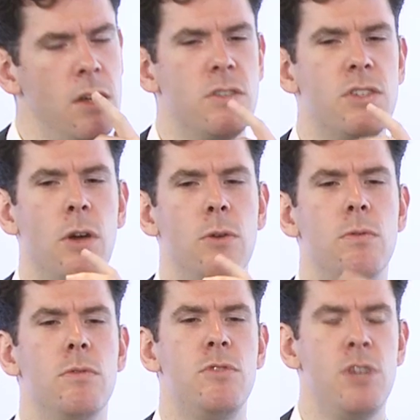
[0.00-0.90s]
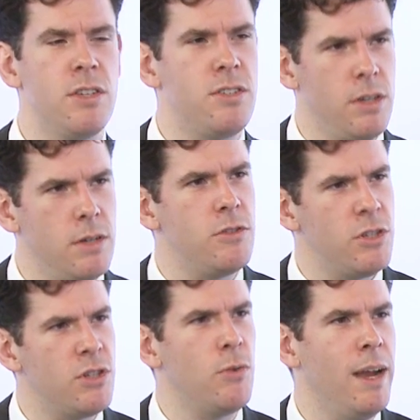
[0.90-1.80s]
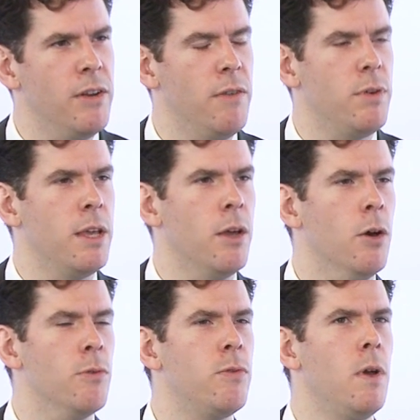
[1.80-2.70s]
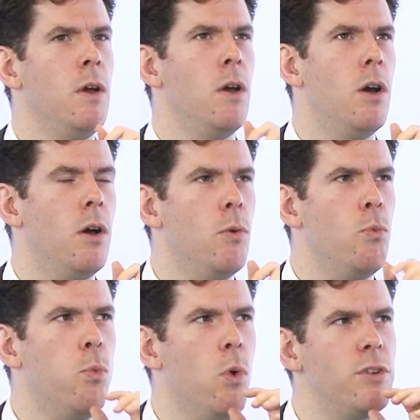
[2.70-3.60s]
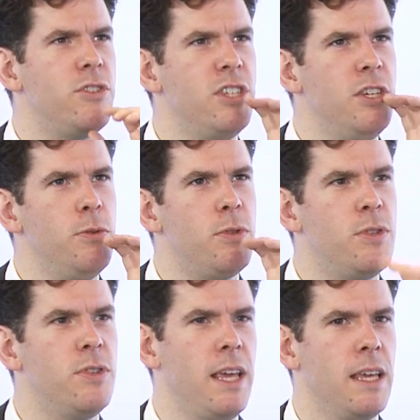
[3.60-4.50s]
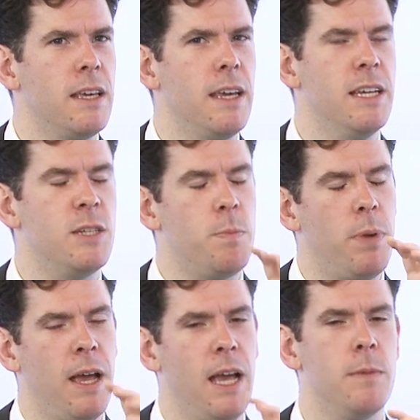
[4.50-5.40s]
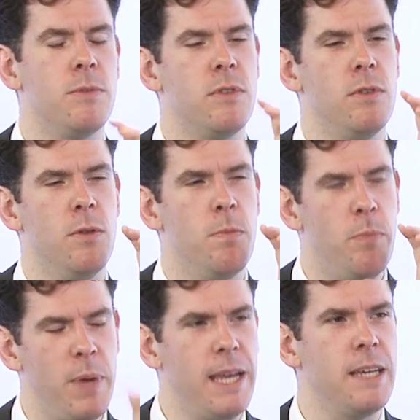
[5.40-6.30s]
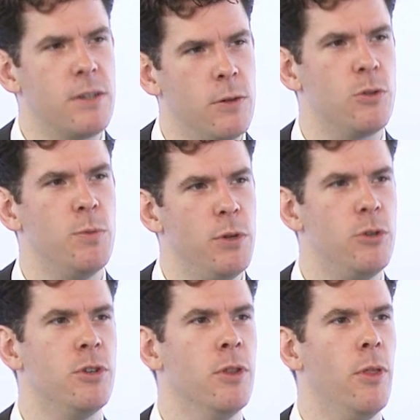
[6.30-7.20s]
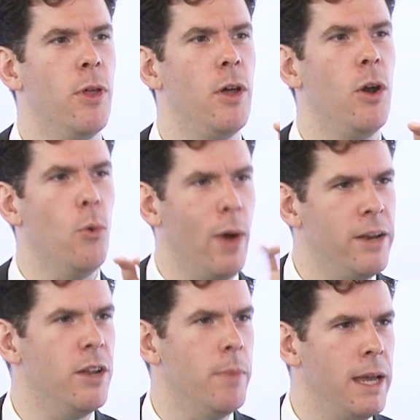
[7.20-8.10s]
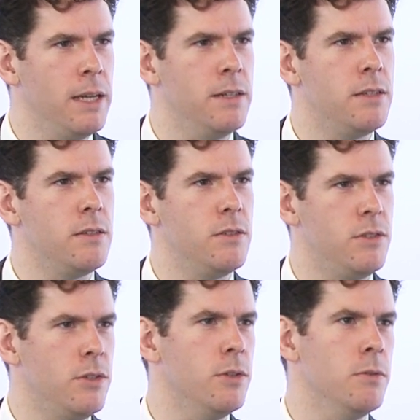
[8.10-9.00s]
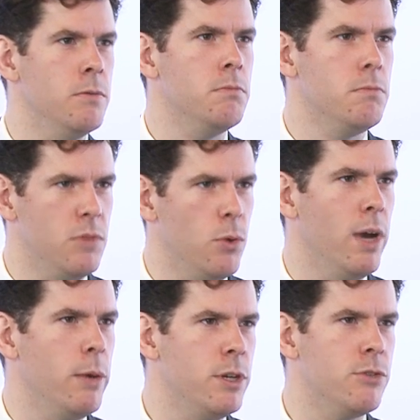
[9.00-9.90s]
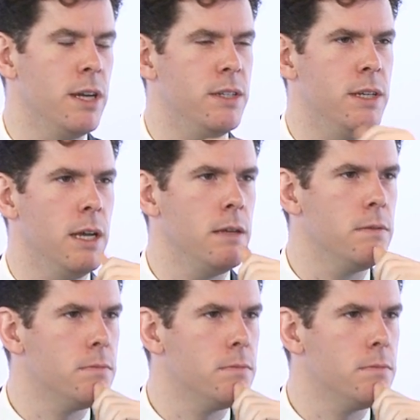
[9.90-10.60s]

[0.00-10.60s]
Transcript: So just to round everything off, what do you think is perhaps the biggest contribution that Oanda made to the way we trade today?